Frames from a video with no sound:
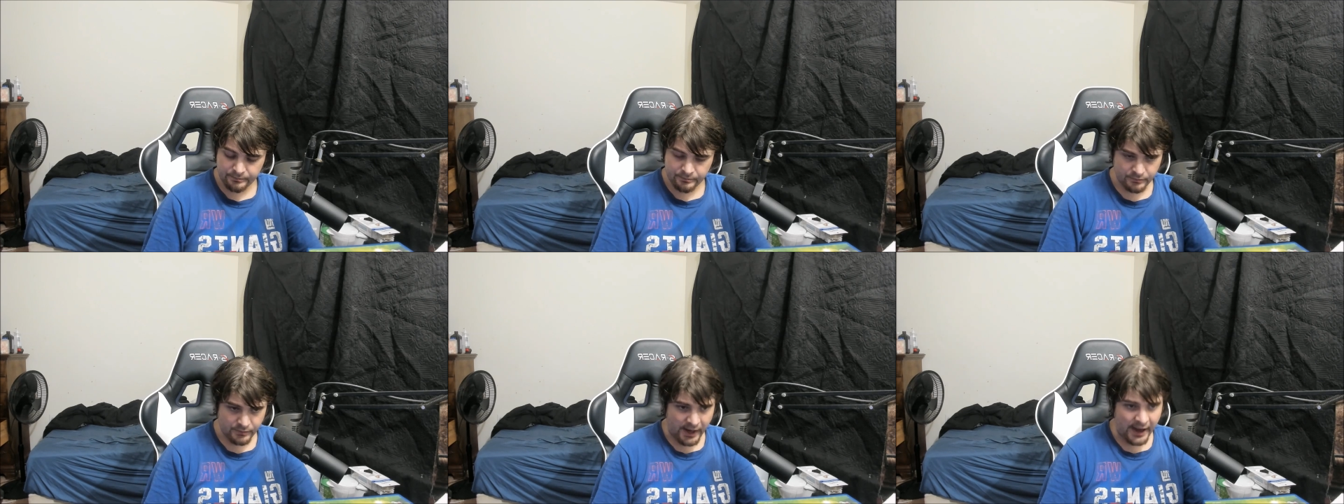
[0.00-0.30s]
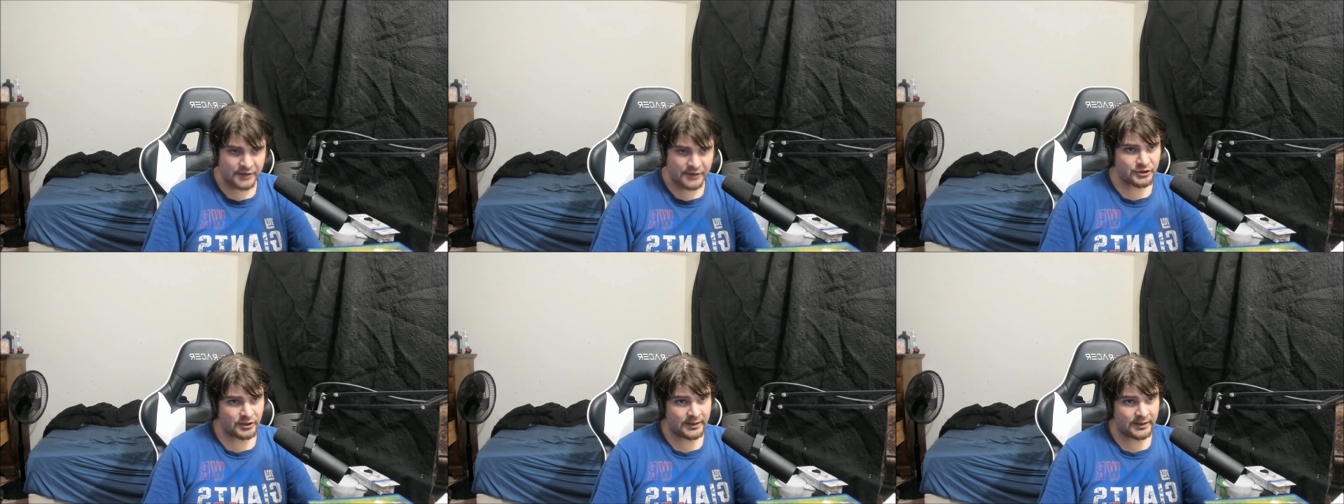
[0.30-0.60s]

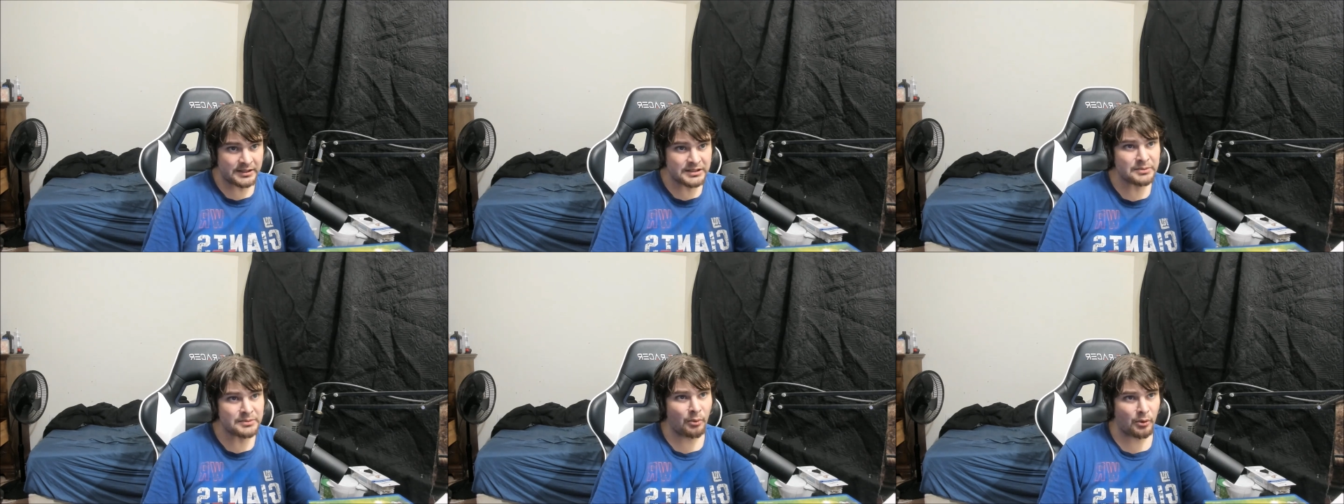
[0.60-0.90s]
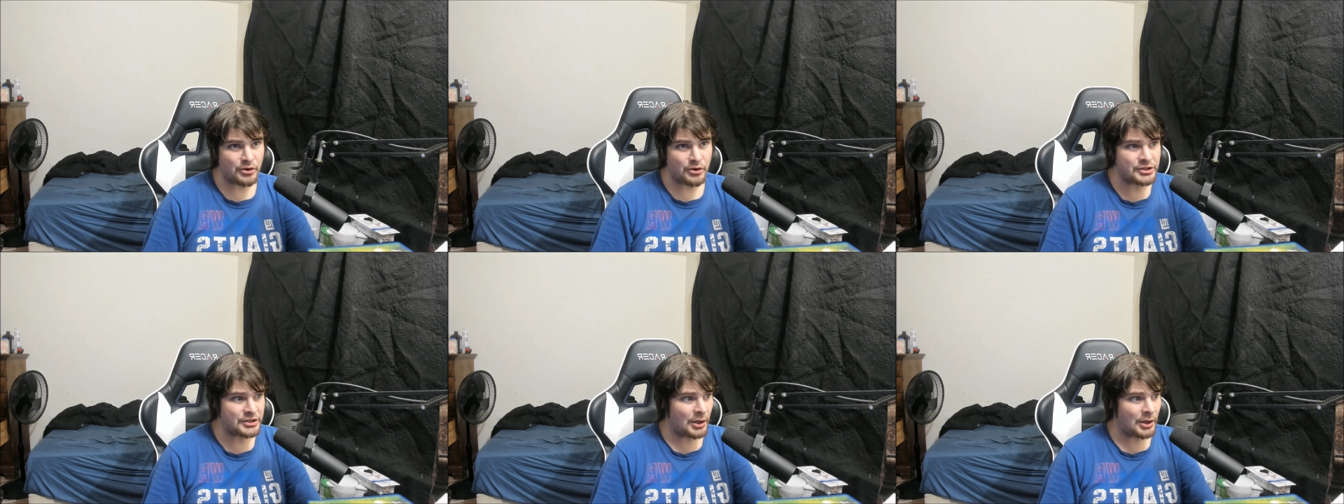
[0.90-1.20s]
Actually, it's
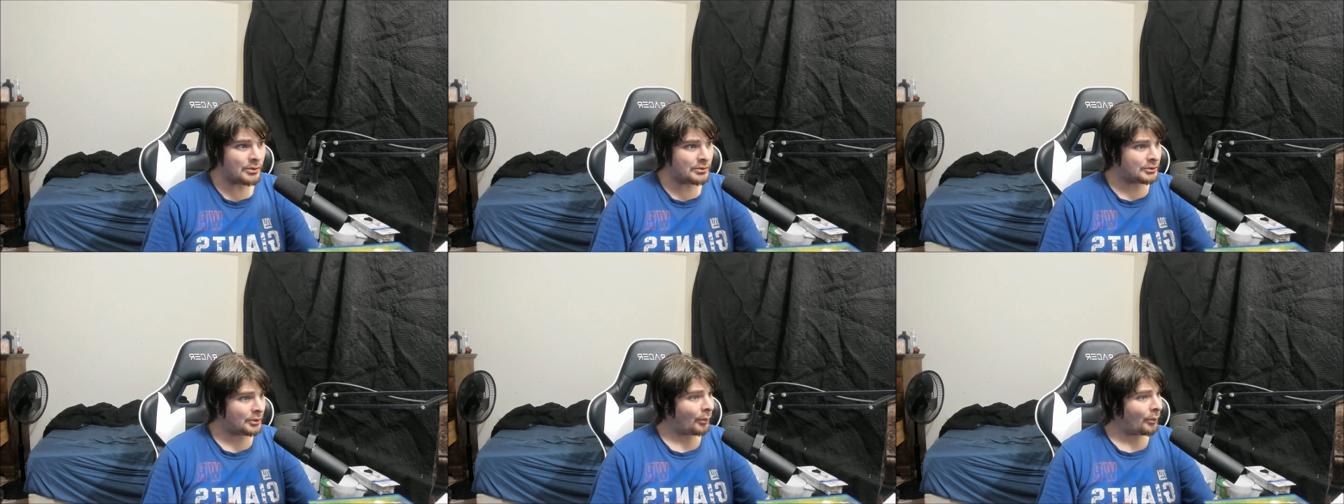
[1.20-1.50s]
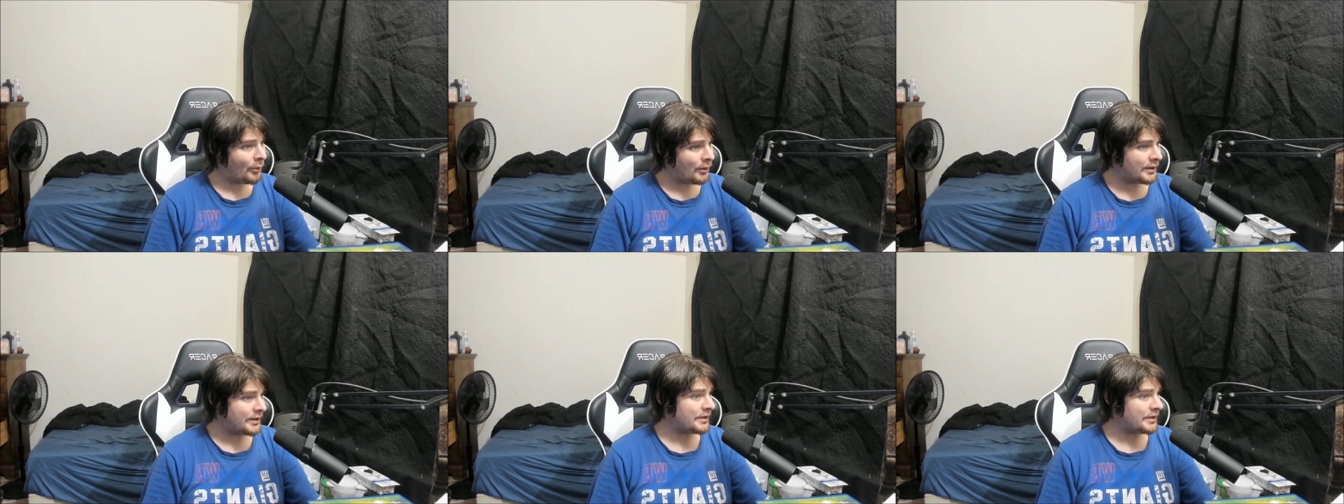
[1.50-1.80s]
more so
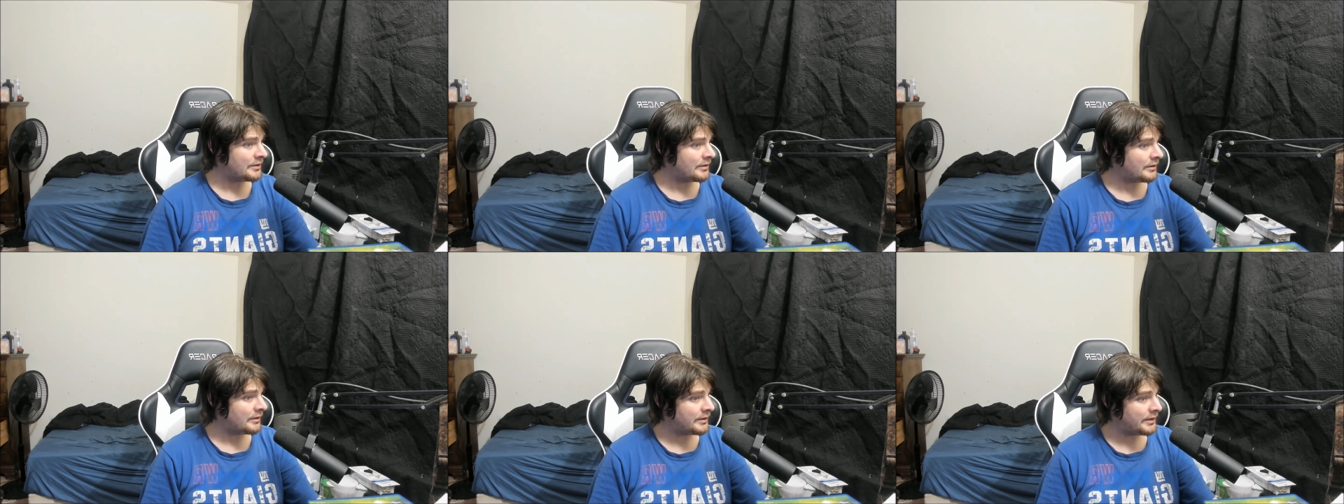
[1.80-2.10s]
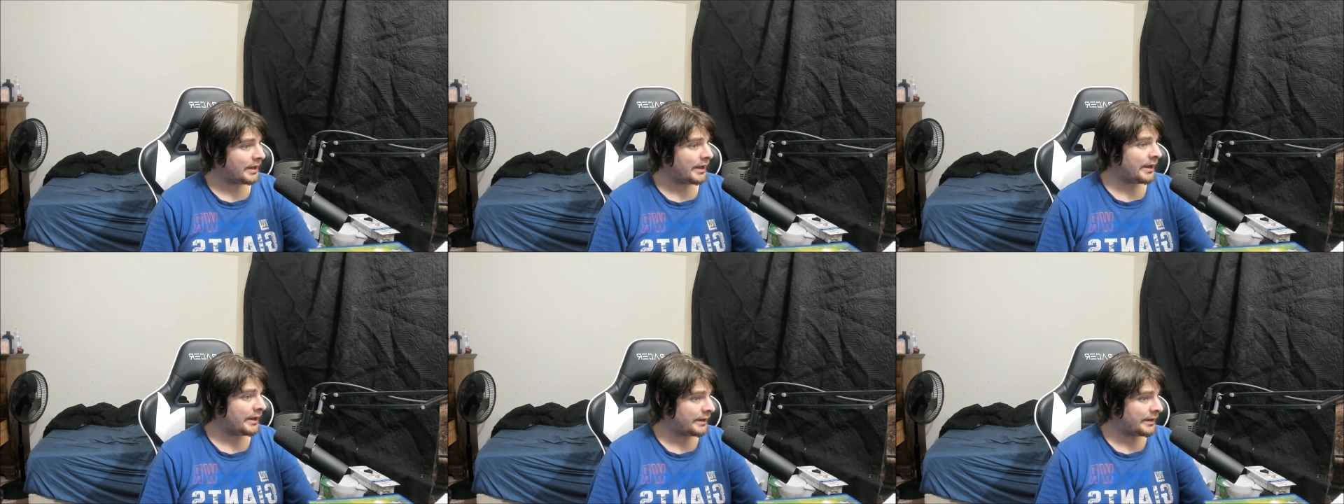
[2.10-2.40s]
20 to
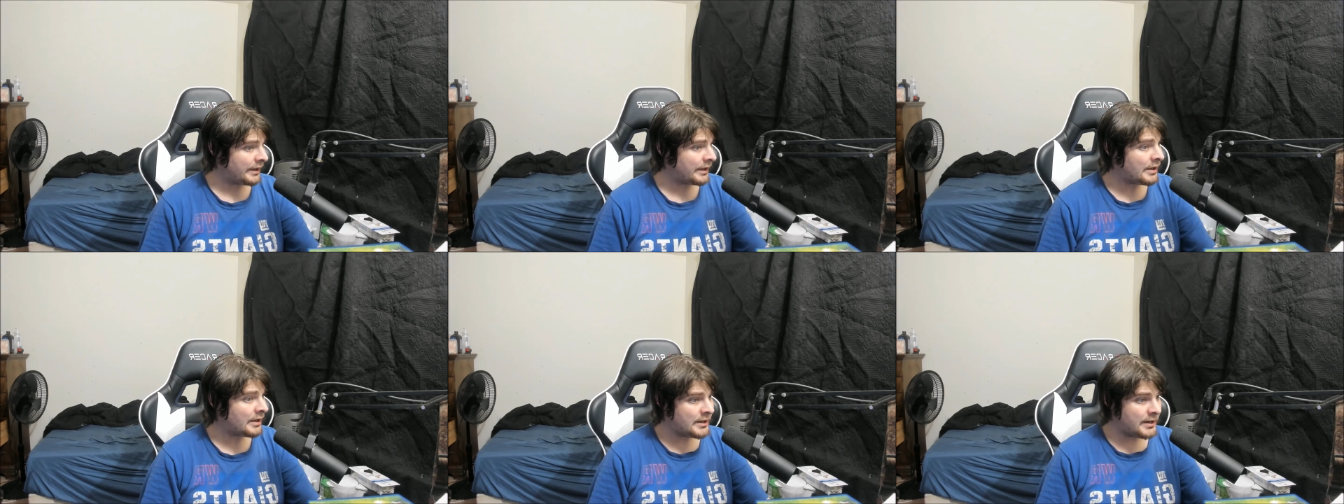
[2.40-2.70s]
80.